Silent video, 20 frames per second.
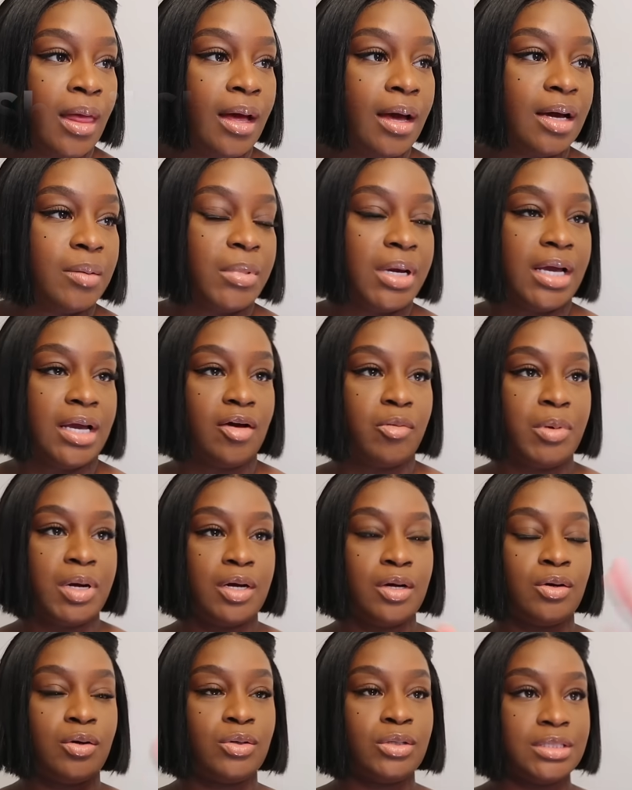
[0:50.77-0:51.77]
Um, I have
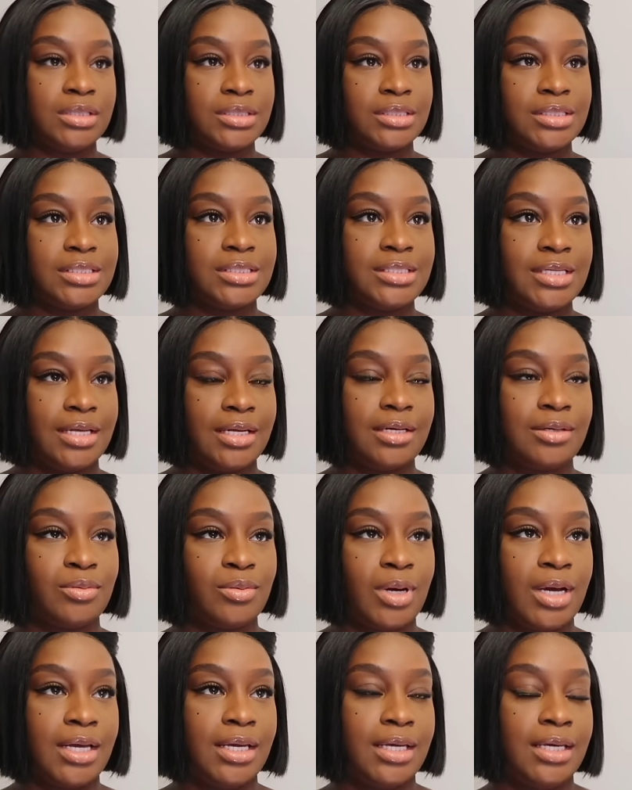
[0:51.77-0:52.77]
my whole little
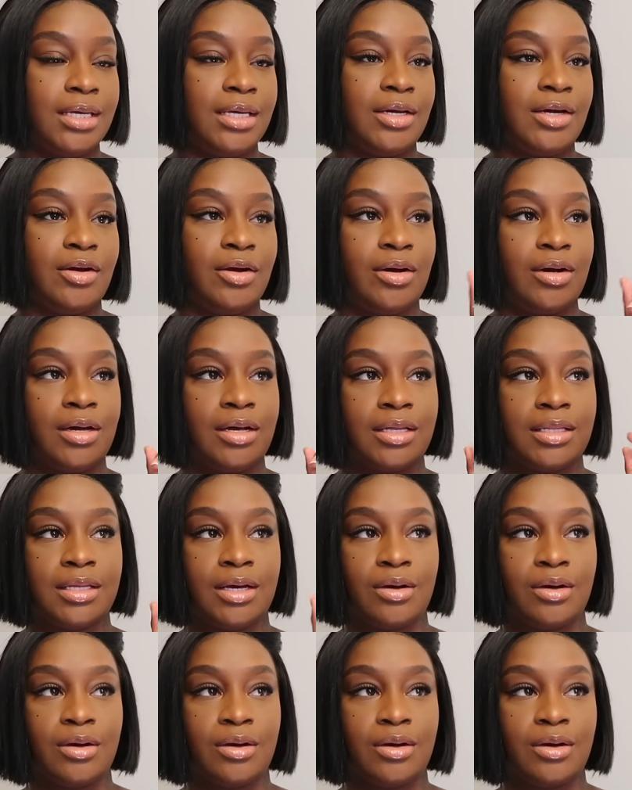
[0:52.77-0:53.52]
setup right here.